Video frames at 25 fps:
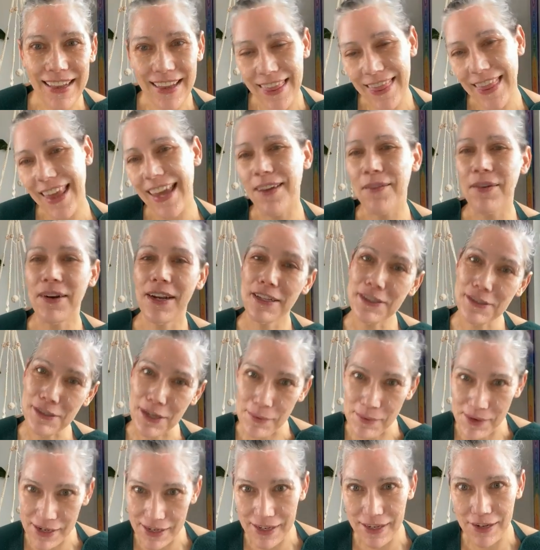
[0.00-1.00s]
And then when I
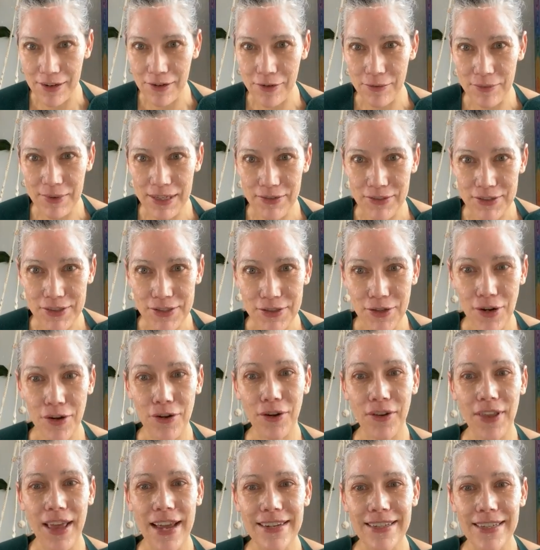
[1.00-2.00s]
scrub it again, it'll be even
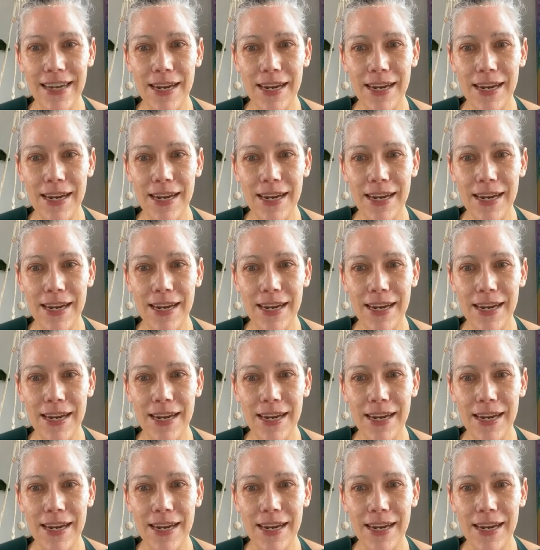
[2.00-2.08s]
stronger that